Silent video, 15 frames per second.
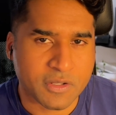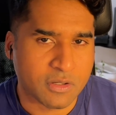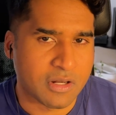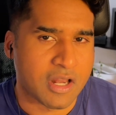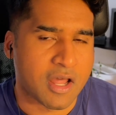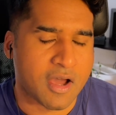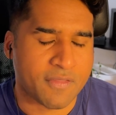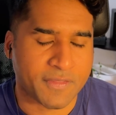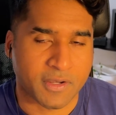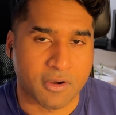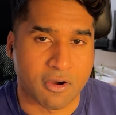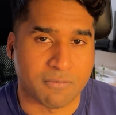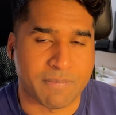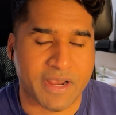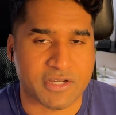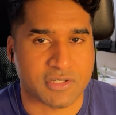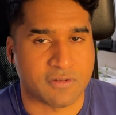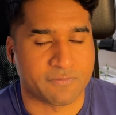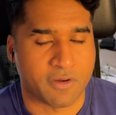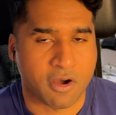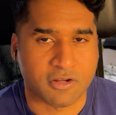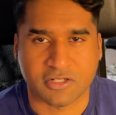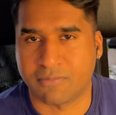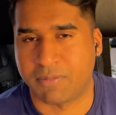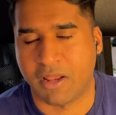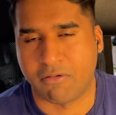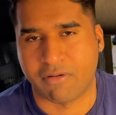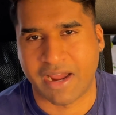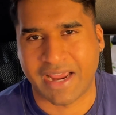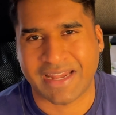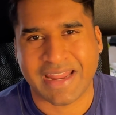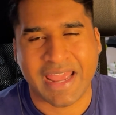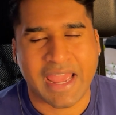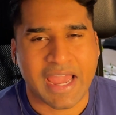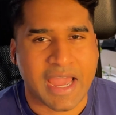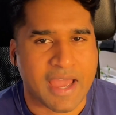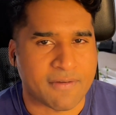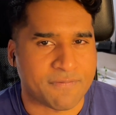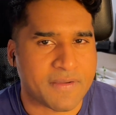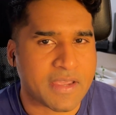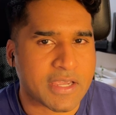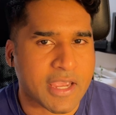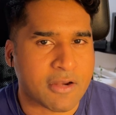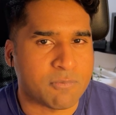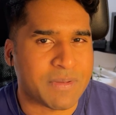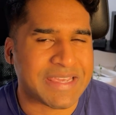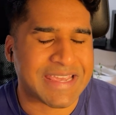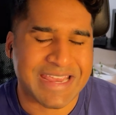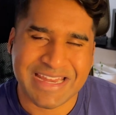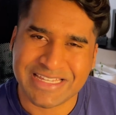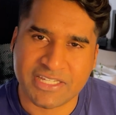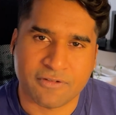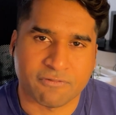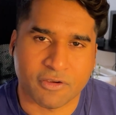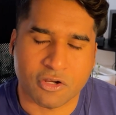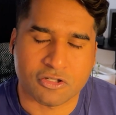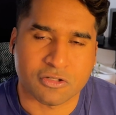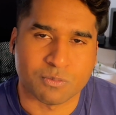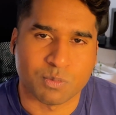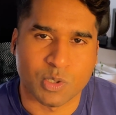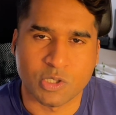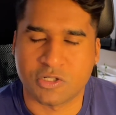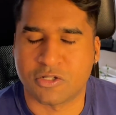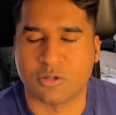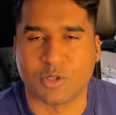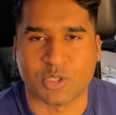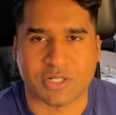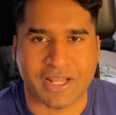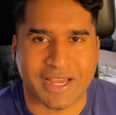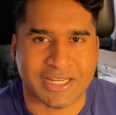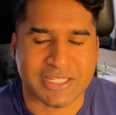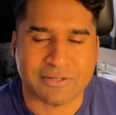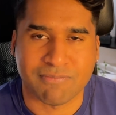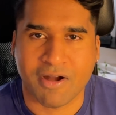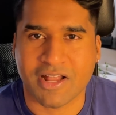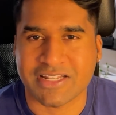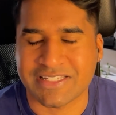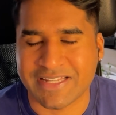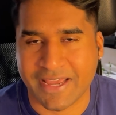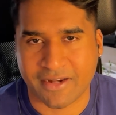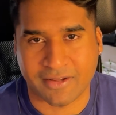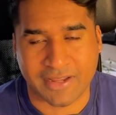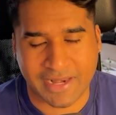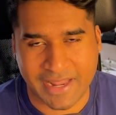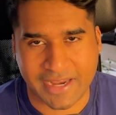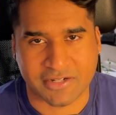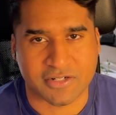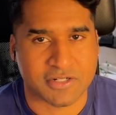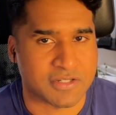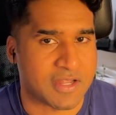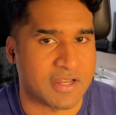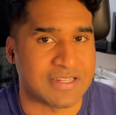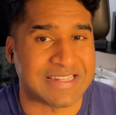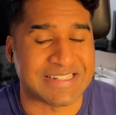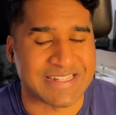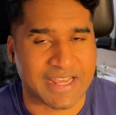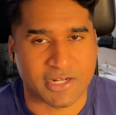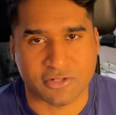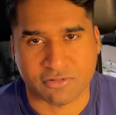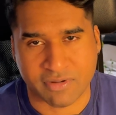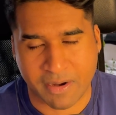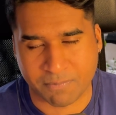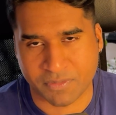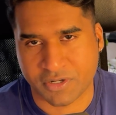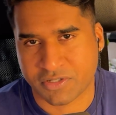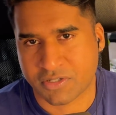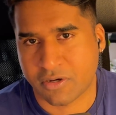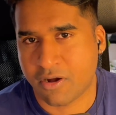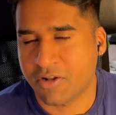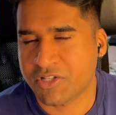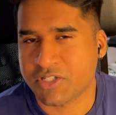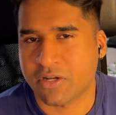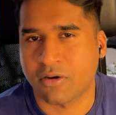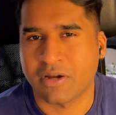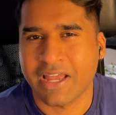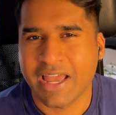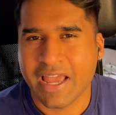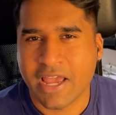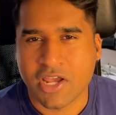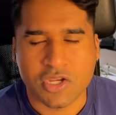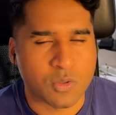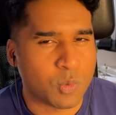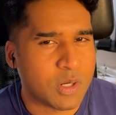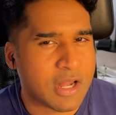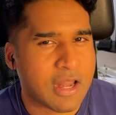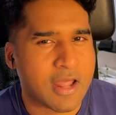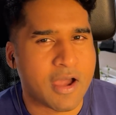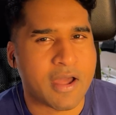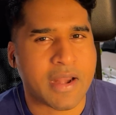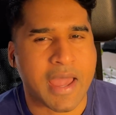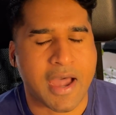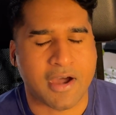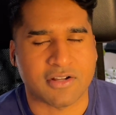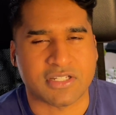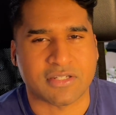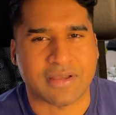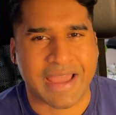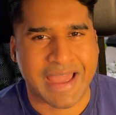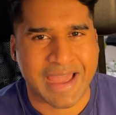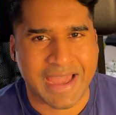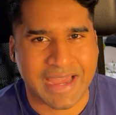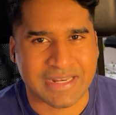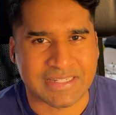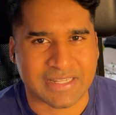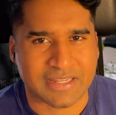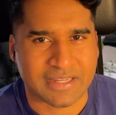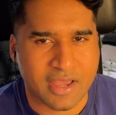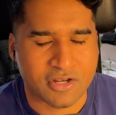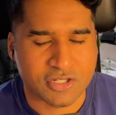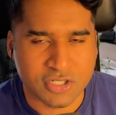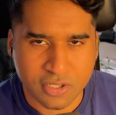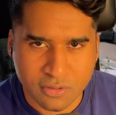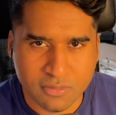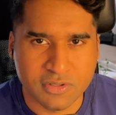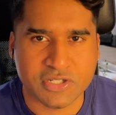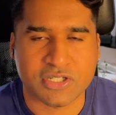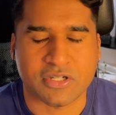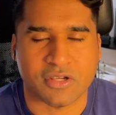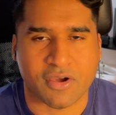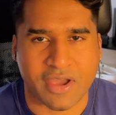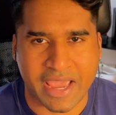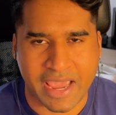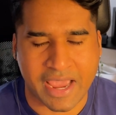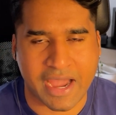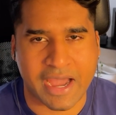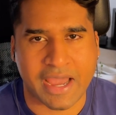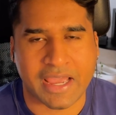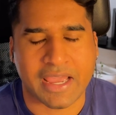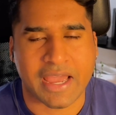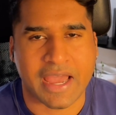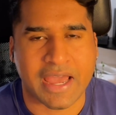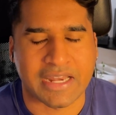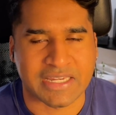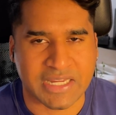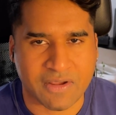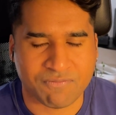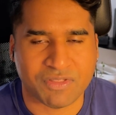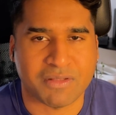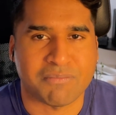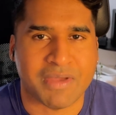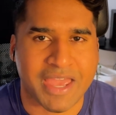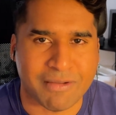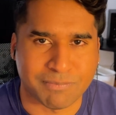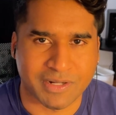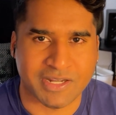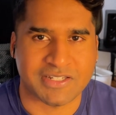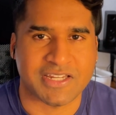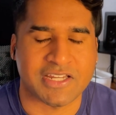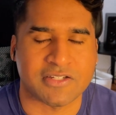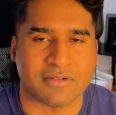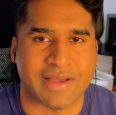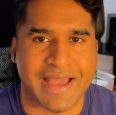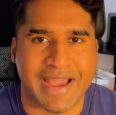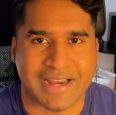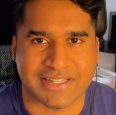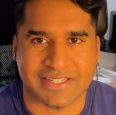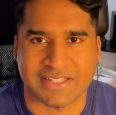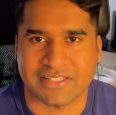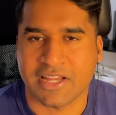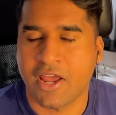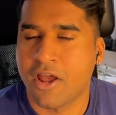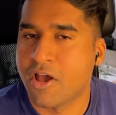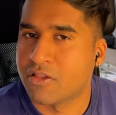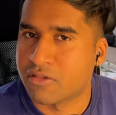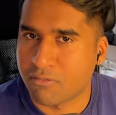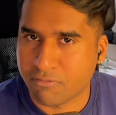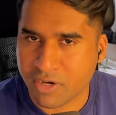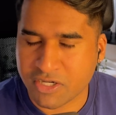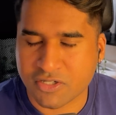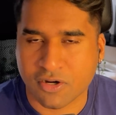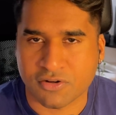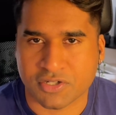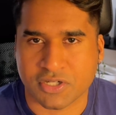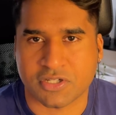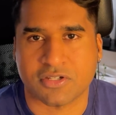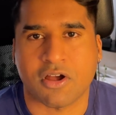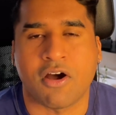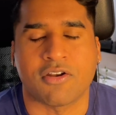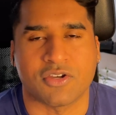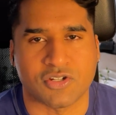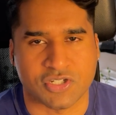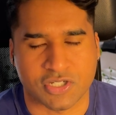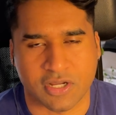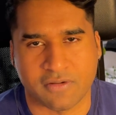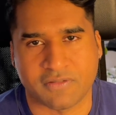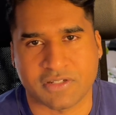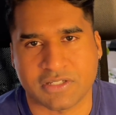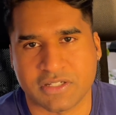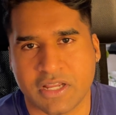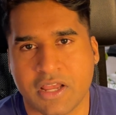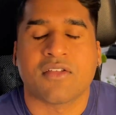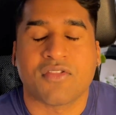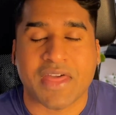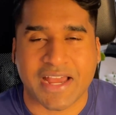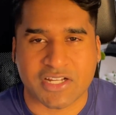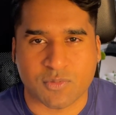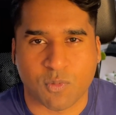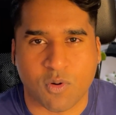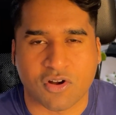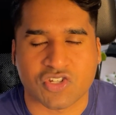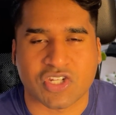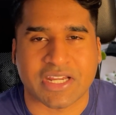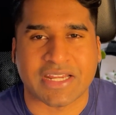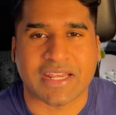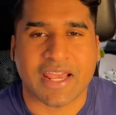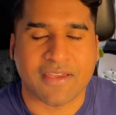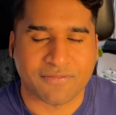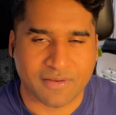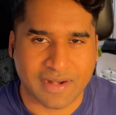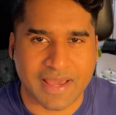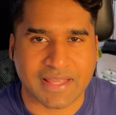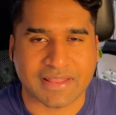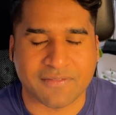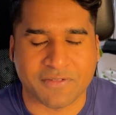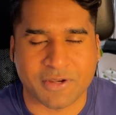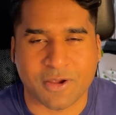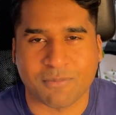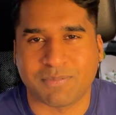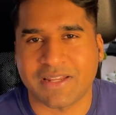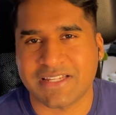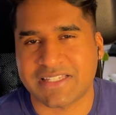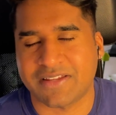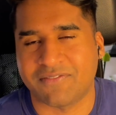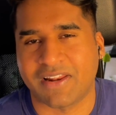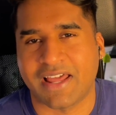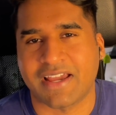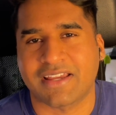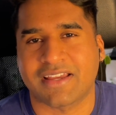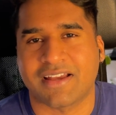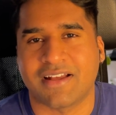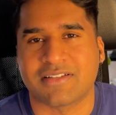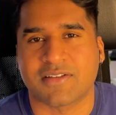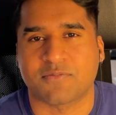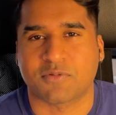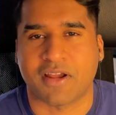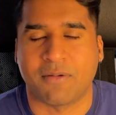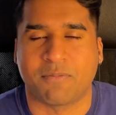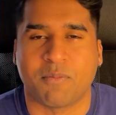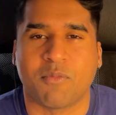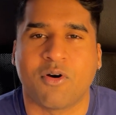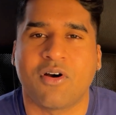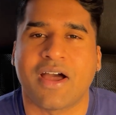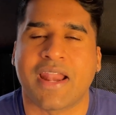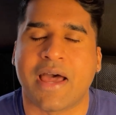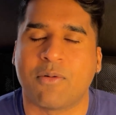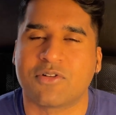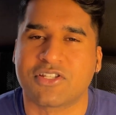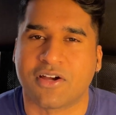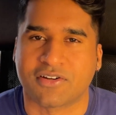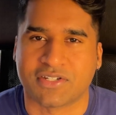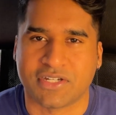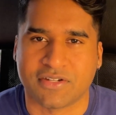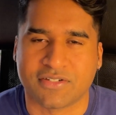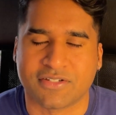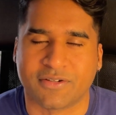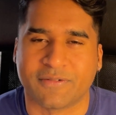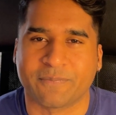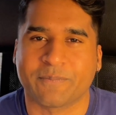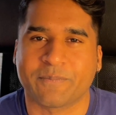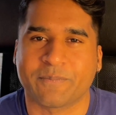you learn the code base of Auto Playwright, I think it'd be easy for you to build tools like smart data collectors and data scrapers. And also, you will learn how to add tools to your AI and give them ability to access the resources on your service. Thanks for watching. If you liked the video, please leave a like and subscribe for more, and I will talk to you soon.